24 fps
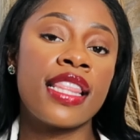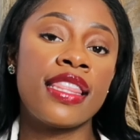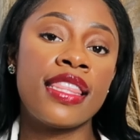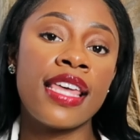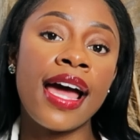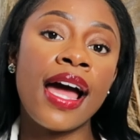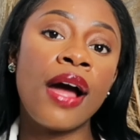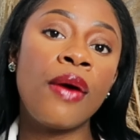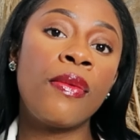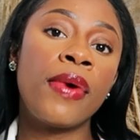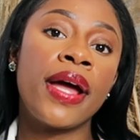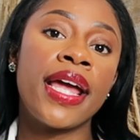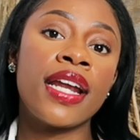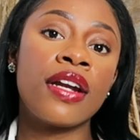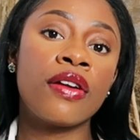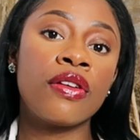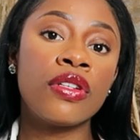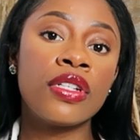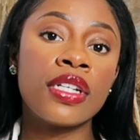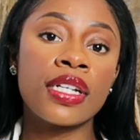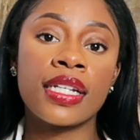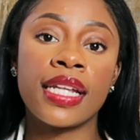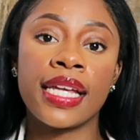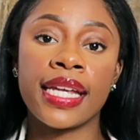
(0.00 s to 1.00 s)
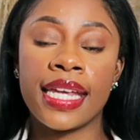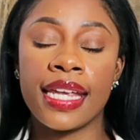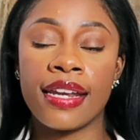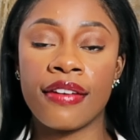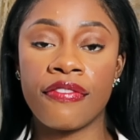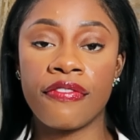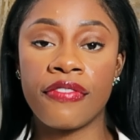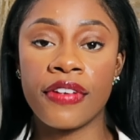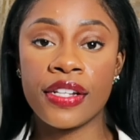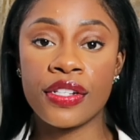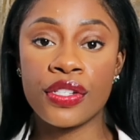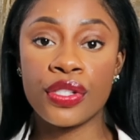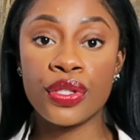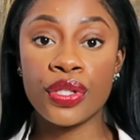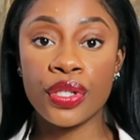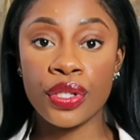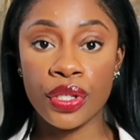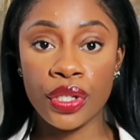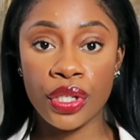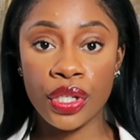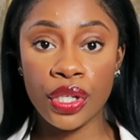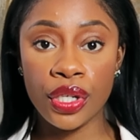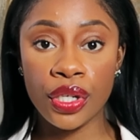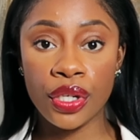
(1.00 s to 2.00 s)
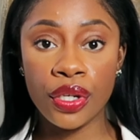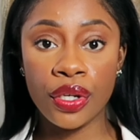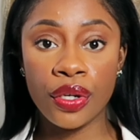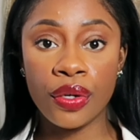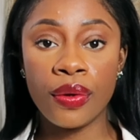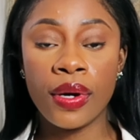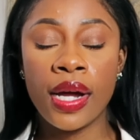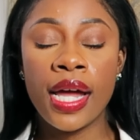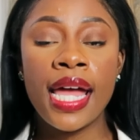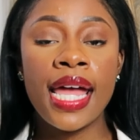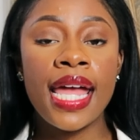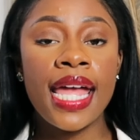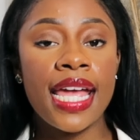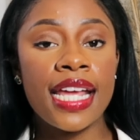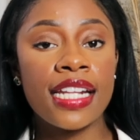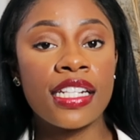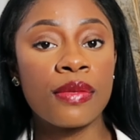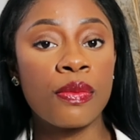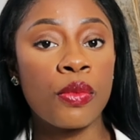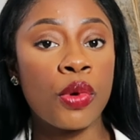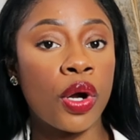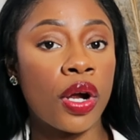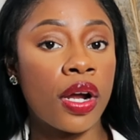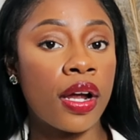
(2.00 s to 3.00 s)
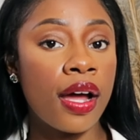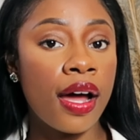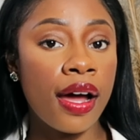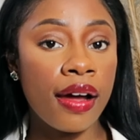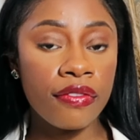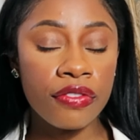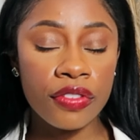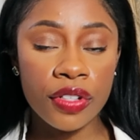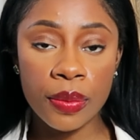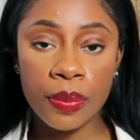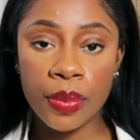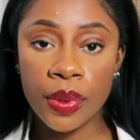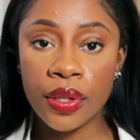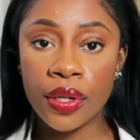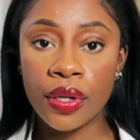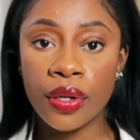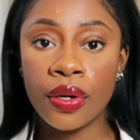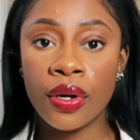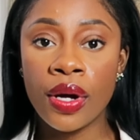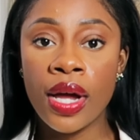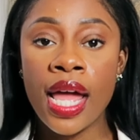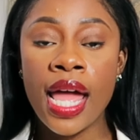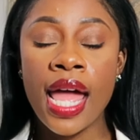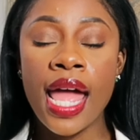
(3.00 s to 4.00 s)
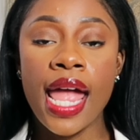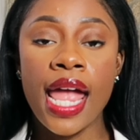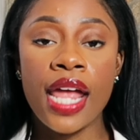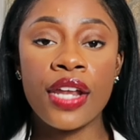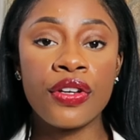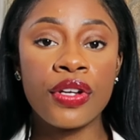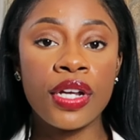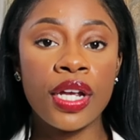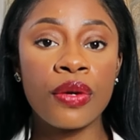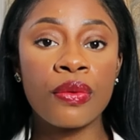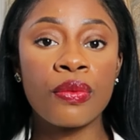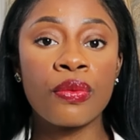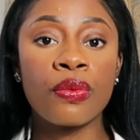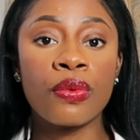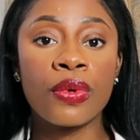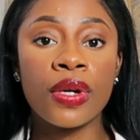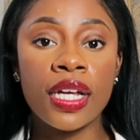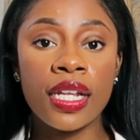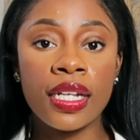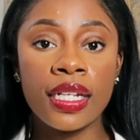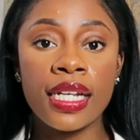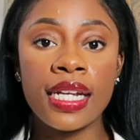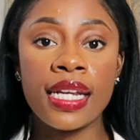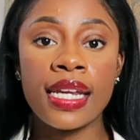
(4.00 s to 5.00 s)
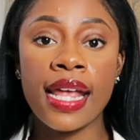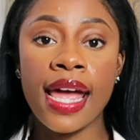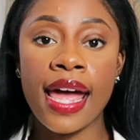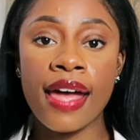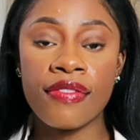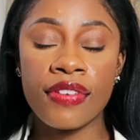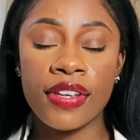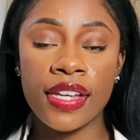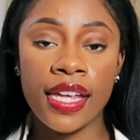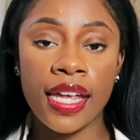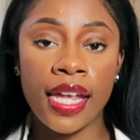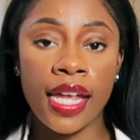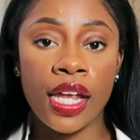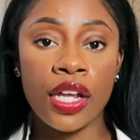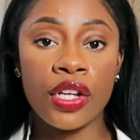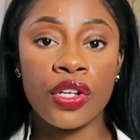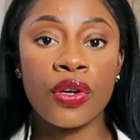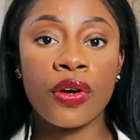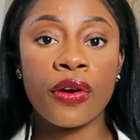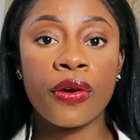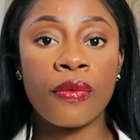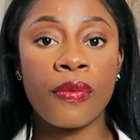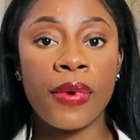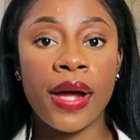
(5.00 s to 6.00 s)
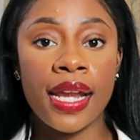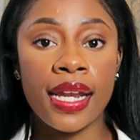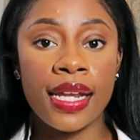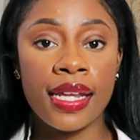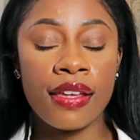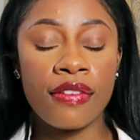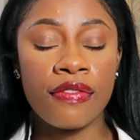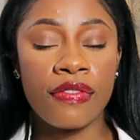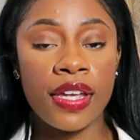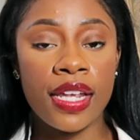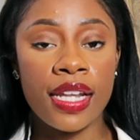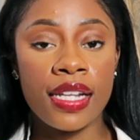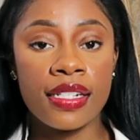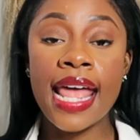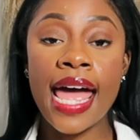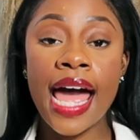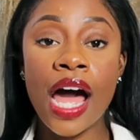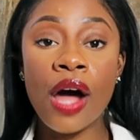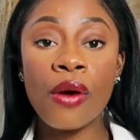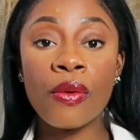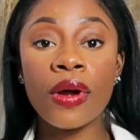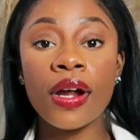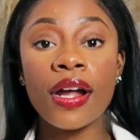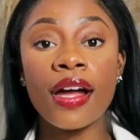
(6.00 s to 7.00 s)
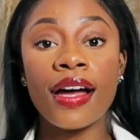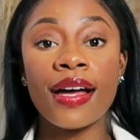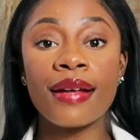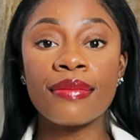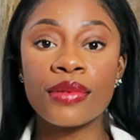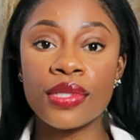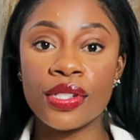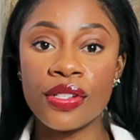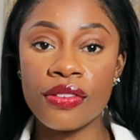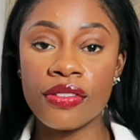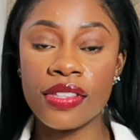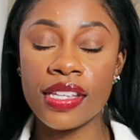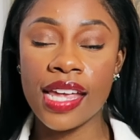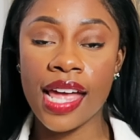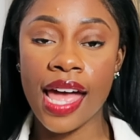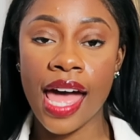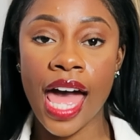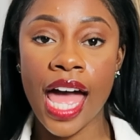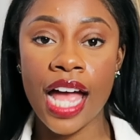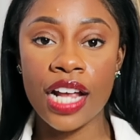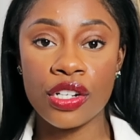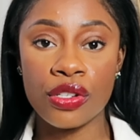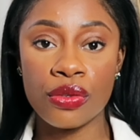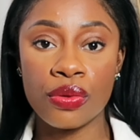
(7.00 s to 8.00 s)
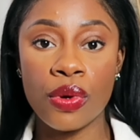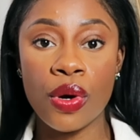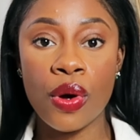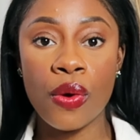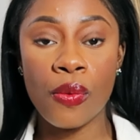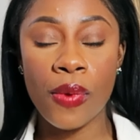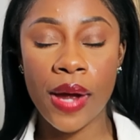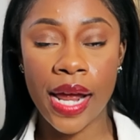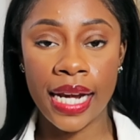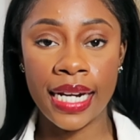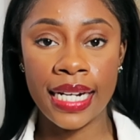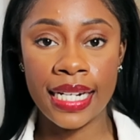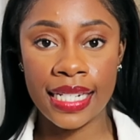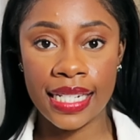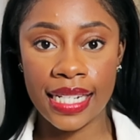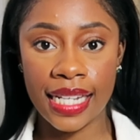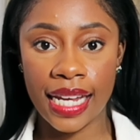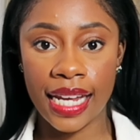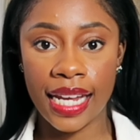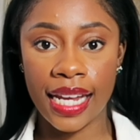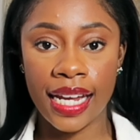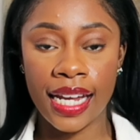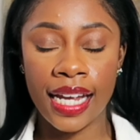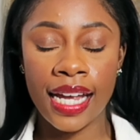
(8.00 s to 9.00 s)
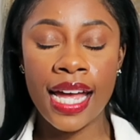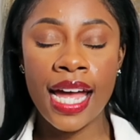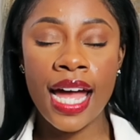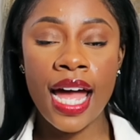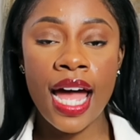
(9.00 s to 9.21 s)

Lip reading: That way it'll look like it fits to you, it's more comfortable, and you can really navigate your wedding event. Now we're up to the actual wedding day.